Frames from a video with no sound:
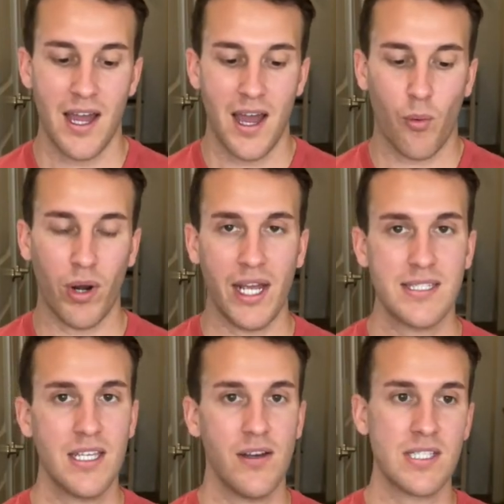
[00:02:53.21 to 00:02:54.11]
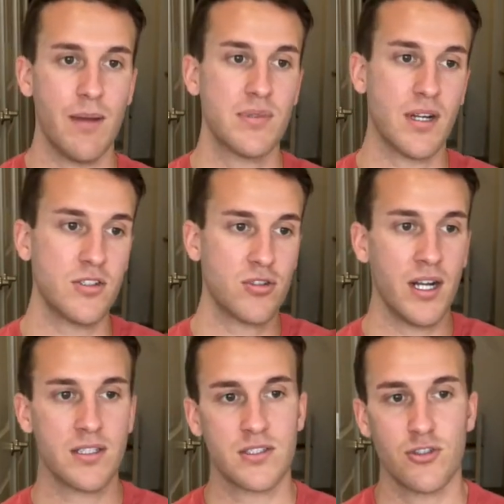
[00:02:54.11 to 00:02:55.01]
when I see those Amazon
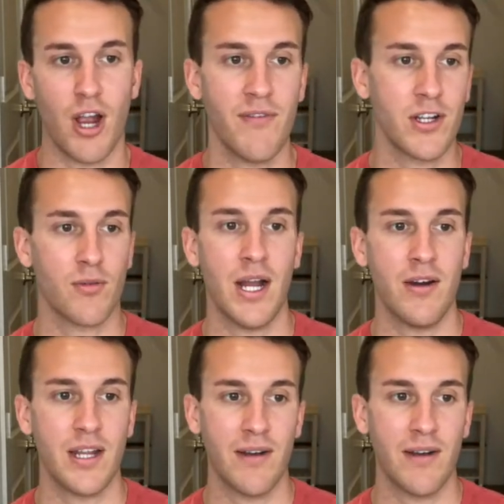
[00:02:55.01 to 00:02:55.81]
trucks driving around